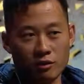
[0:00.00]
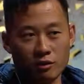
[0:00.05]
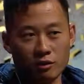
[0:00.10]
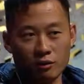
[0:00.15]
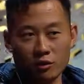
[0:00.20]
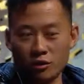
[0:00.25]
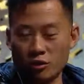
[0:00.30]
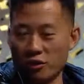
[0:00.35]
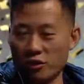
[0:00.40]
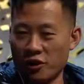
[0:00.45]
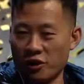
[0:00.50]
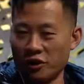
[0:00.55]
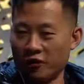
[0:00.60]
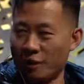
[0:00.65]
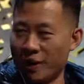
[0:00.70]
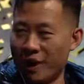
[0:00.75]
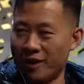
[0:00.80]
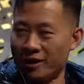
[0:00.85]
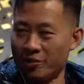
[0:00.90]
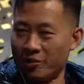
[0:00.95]
we should all think
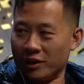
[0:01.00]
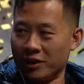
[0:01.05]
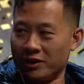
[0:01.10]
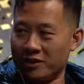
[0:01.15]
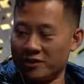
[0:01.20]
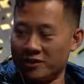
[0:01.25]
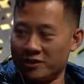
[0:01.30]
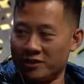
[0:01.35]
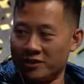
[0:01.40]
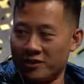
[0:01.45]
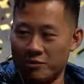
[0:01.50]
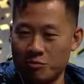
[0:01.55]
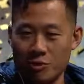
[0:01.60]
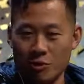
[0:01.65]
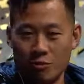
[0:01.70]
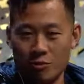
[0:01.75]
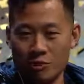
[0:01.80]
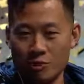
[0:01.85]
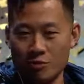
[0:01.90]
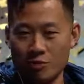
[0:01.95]
about it, because it's going to
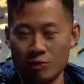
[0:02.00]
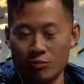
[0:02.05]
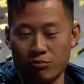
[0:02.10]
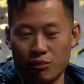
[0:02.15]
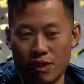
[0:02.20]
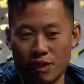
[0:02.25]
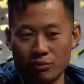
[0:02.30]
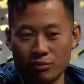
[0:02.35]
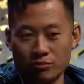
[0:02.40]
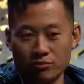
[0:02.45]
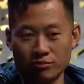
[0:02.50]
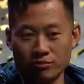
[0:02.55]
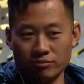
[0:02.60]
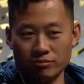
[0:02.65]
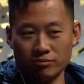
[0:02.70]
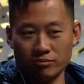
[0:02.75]
be a really big problem.